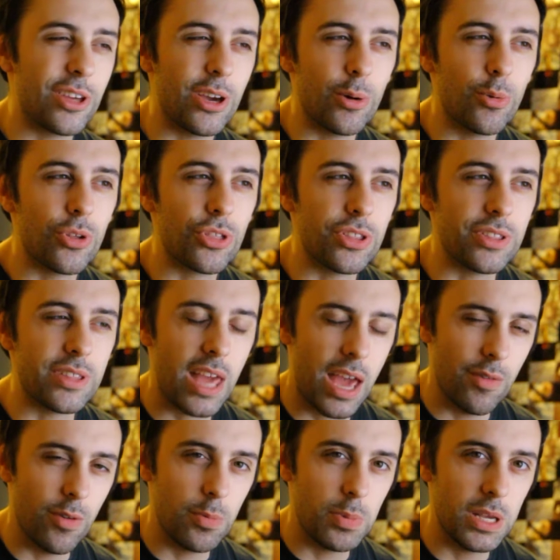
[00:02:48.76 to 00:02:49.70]
wasn't
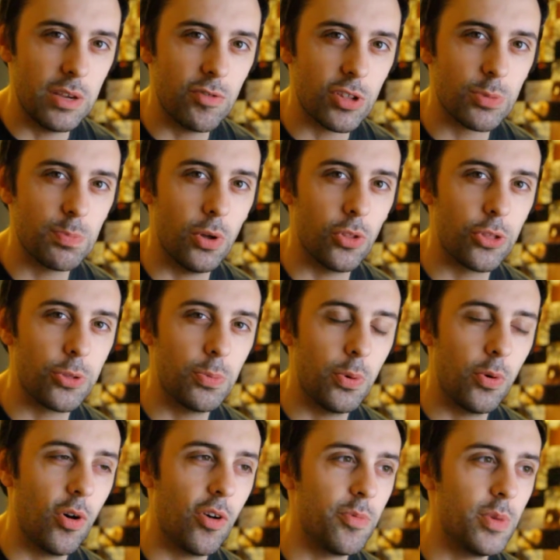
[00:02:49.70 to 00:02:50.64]
terribly
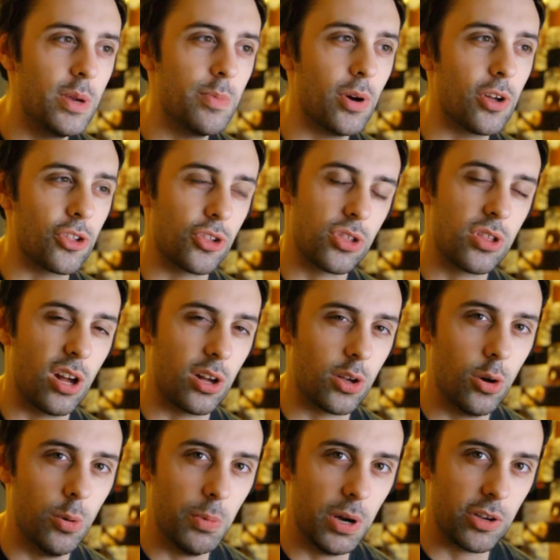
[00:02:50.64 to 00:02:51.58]
responsible of me, but I just stuck
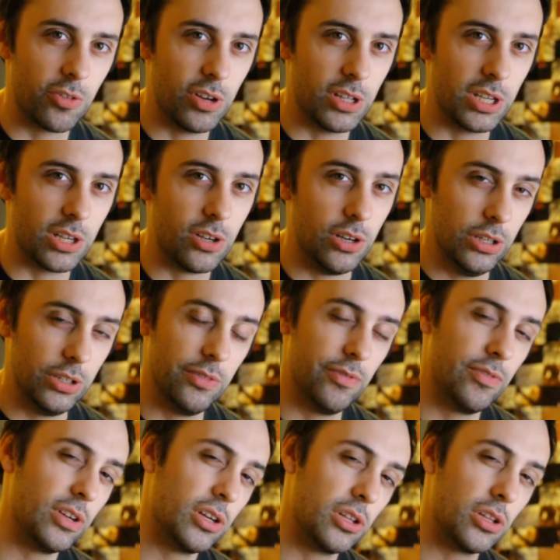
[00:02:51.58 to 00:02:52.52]
it on my credit card
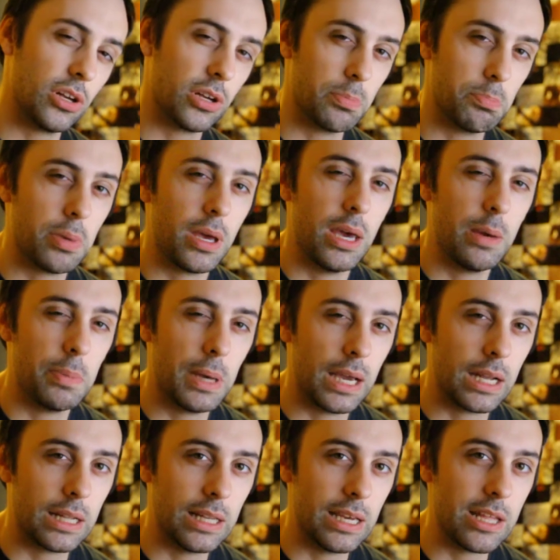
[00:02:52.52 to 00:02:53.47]
and figured I can pay it
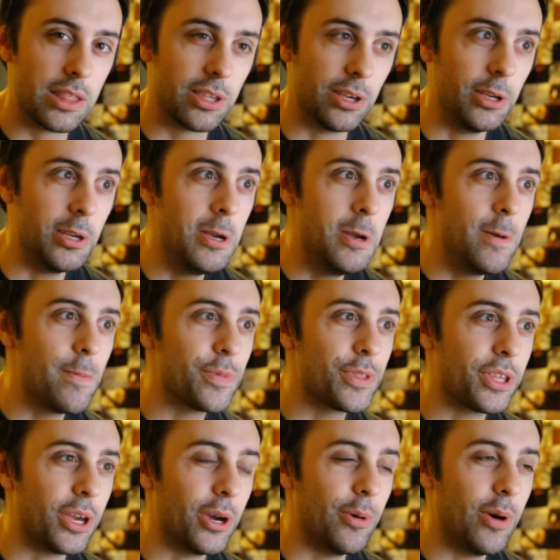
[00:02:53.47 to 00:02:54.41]
back later.
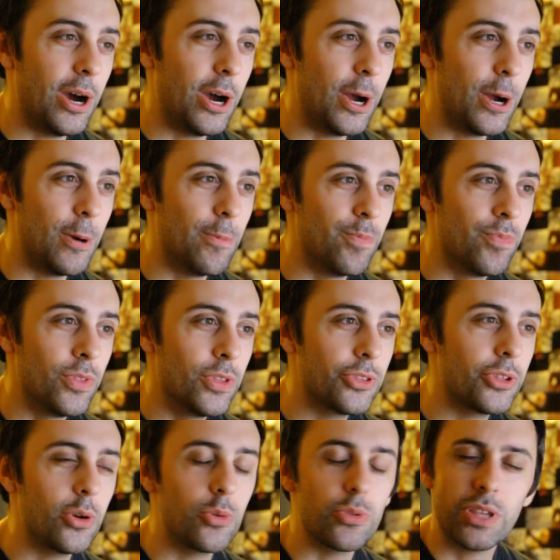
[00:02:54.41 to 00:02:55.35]
So
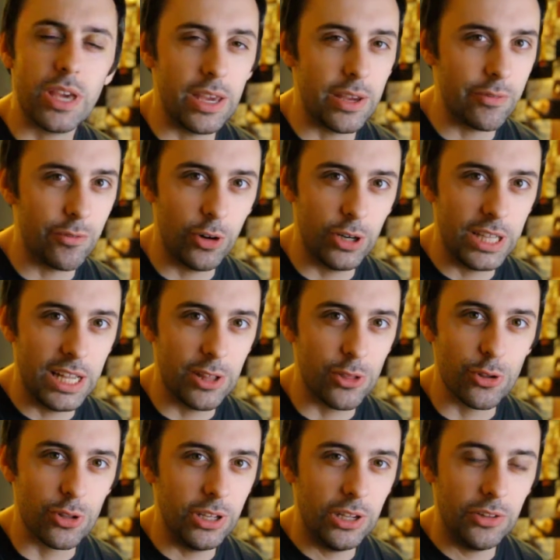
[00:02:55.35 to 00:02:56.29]
don't take
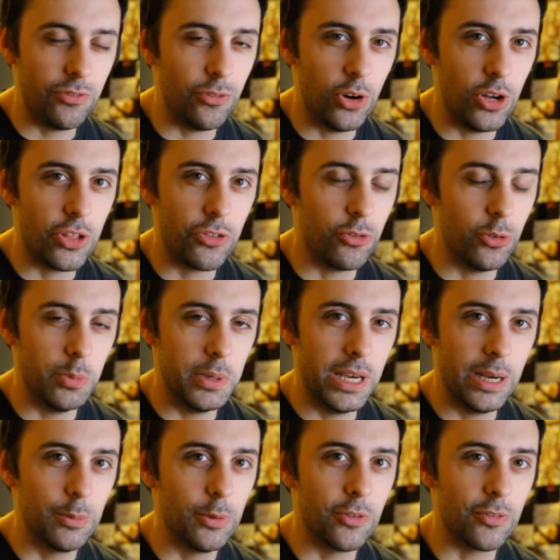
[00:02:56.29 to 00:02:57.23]
financial advice from
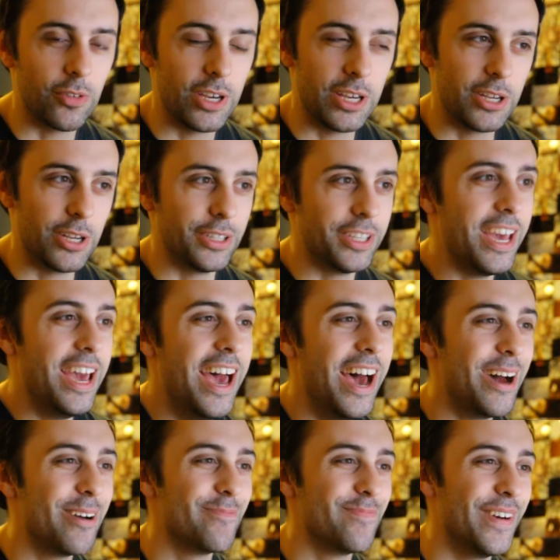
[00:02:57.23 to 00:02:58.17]
me. I'm not very good,
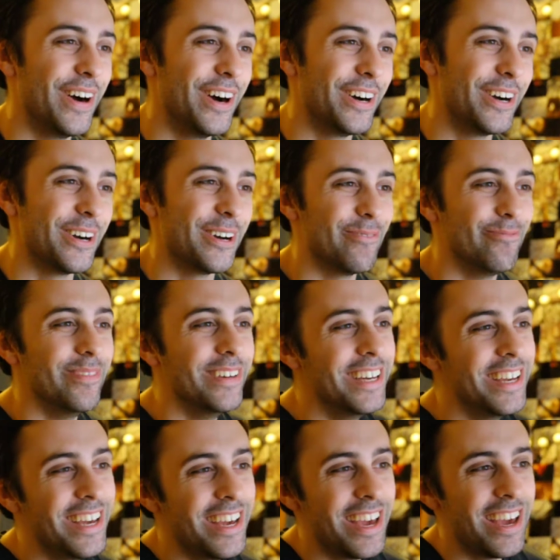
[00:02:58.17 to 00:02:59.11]
but
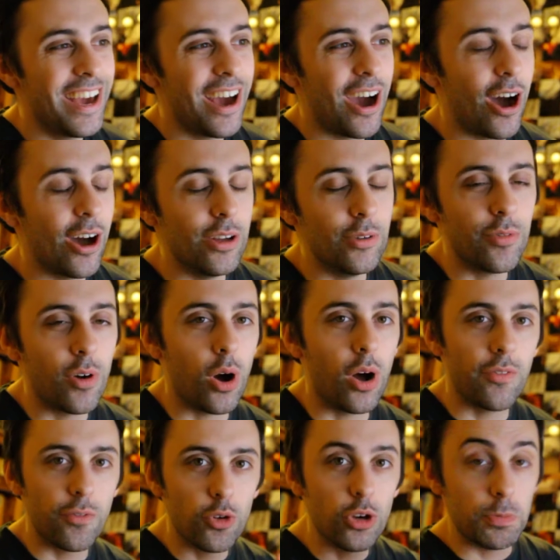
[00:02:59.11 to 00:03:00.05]

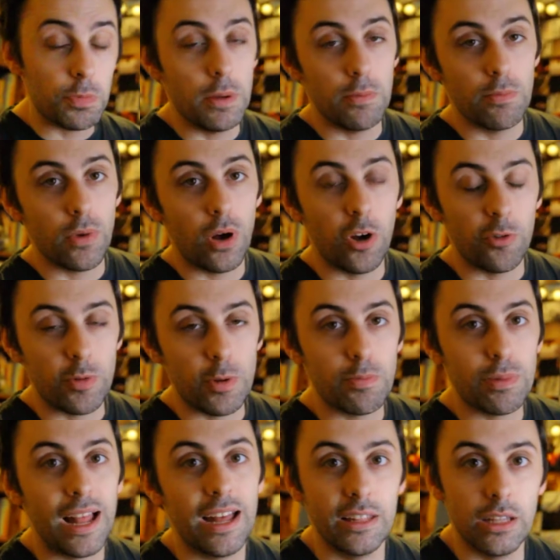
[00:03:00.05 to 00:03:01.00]
I've
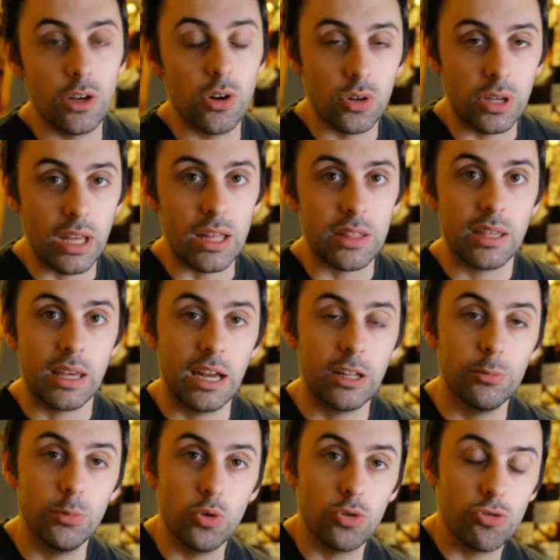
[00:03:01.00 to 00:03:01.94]
been planning on getting
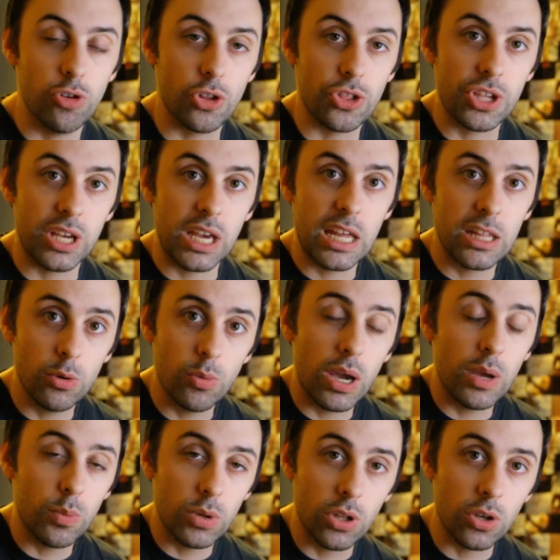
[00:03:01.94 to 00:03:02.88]
Animal Crossing
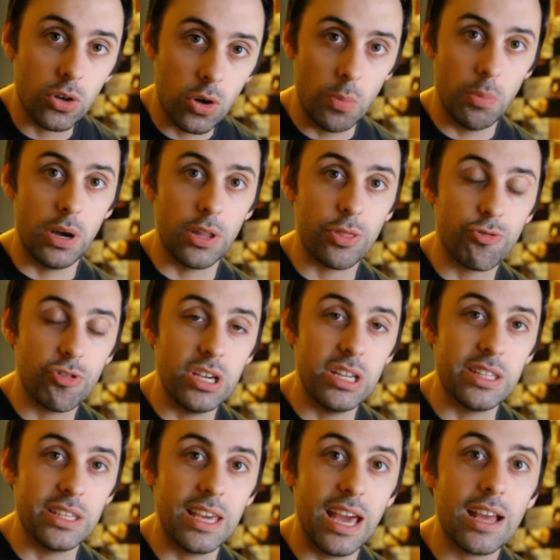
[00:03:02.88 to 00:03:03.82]
anyway. When I got my
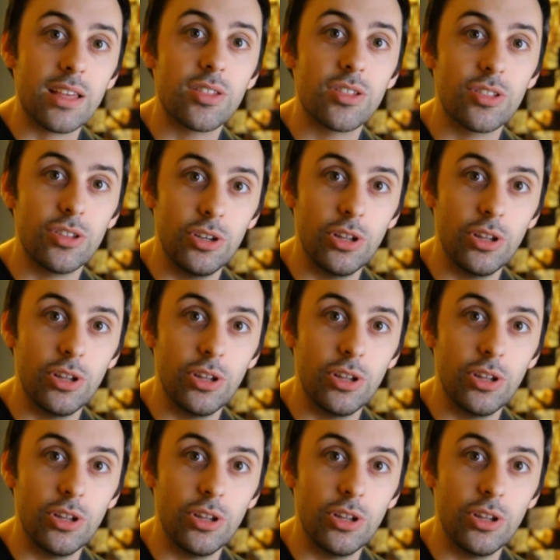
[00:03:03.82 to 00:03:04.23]
3DS, you